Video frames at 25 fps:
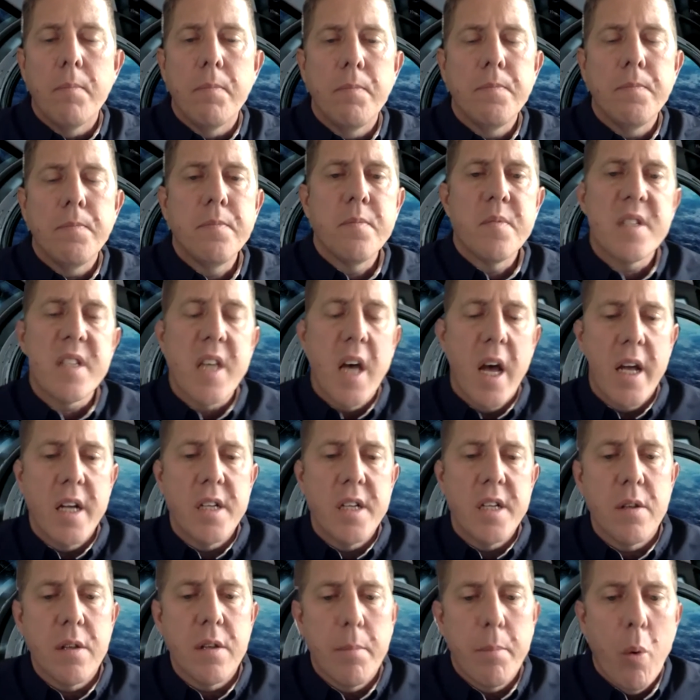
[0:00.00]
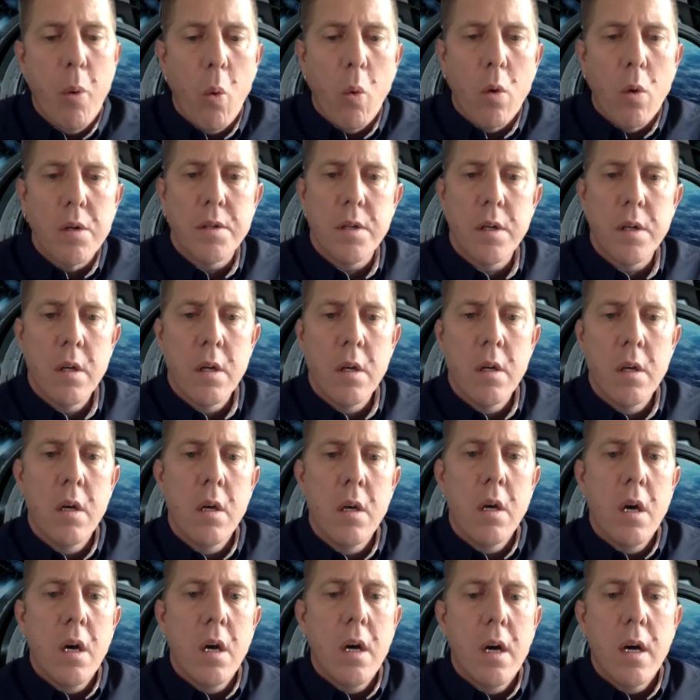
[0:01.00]
science on the port.
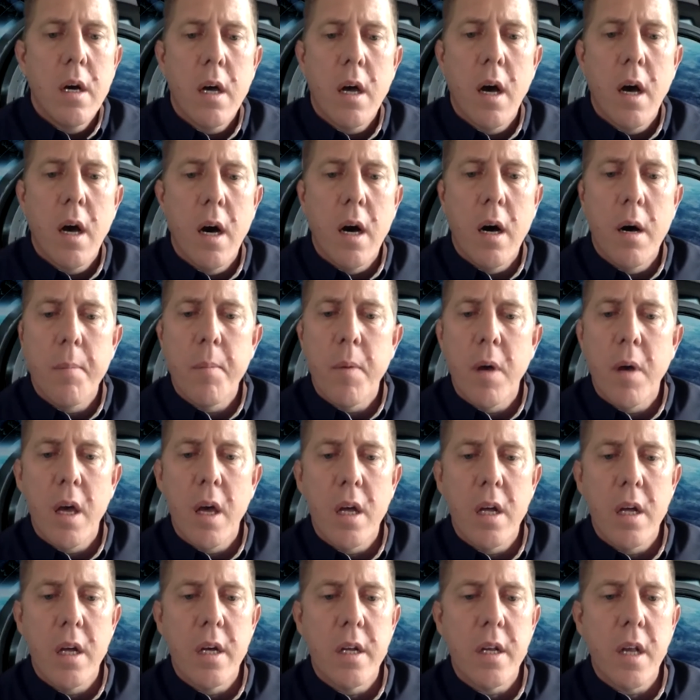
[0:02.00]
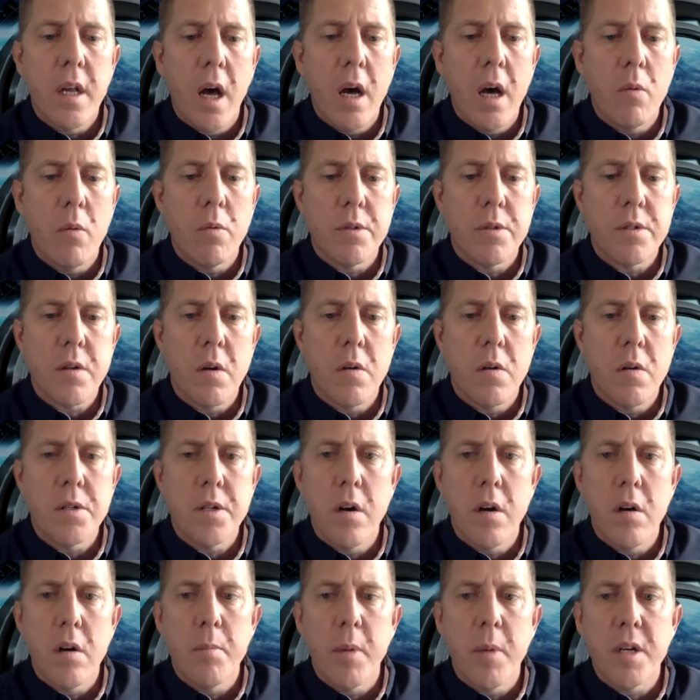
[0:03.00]
And I will start
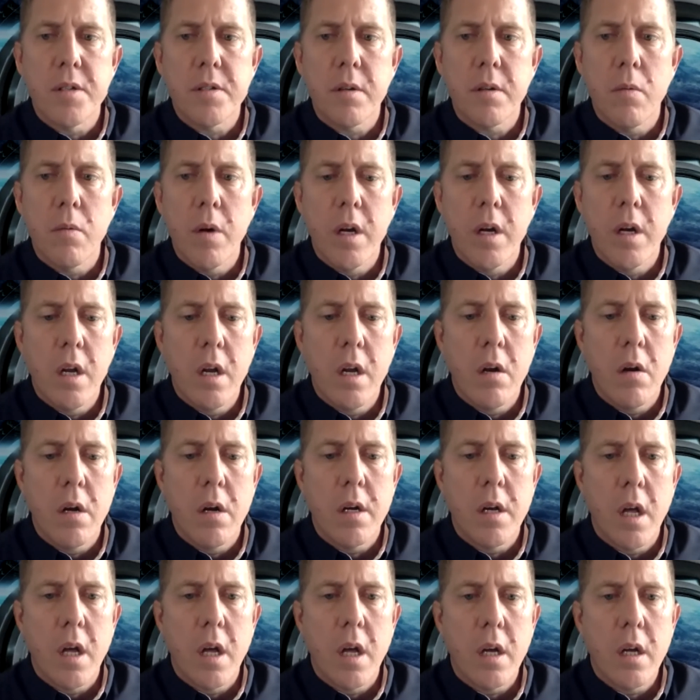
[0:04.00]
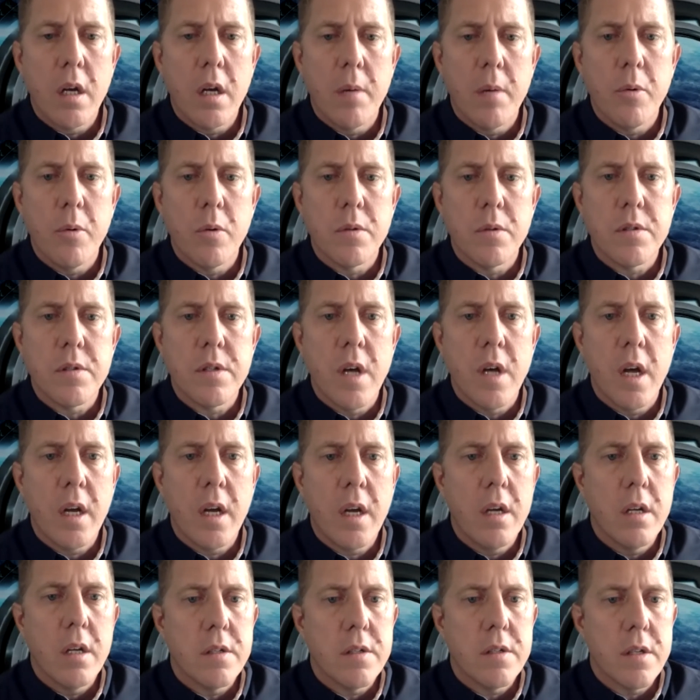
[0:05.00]
sharing my screen here in a couple of
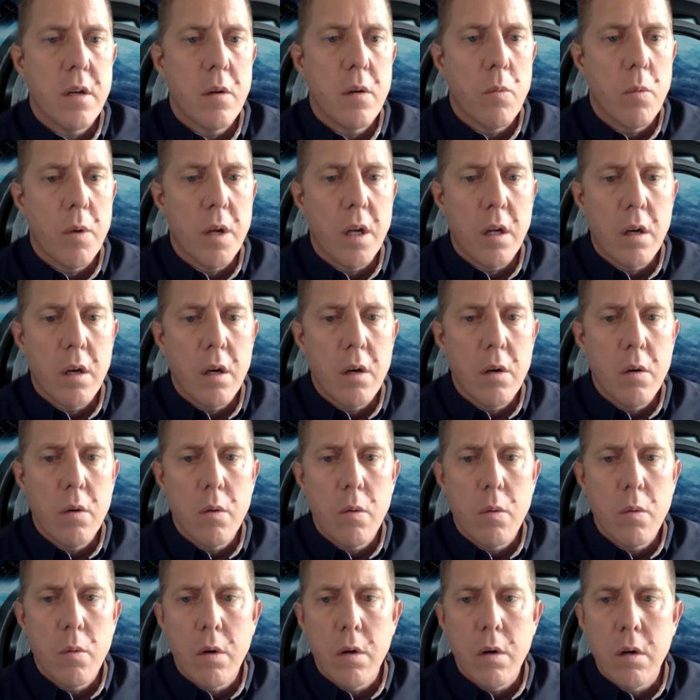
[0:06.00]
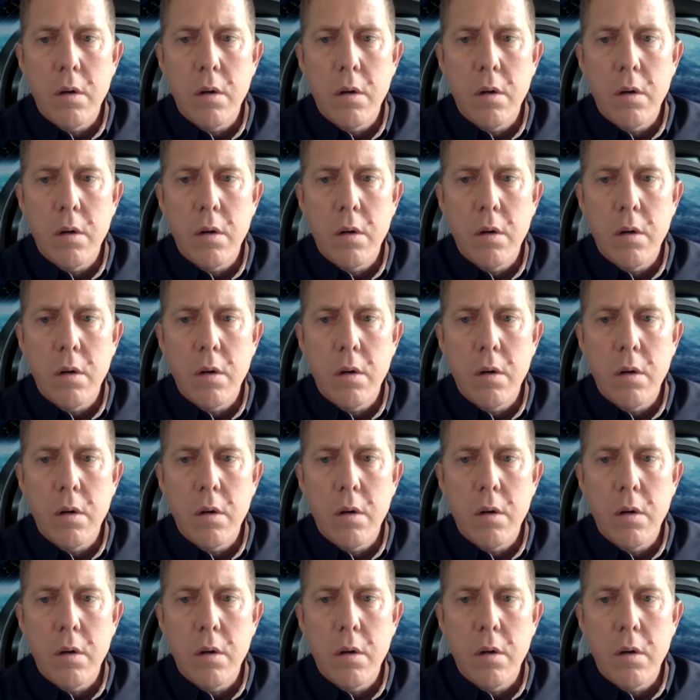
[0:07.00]
seconds. Here we go.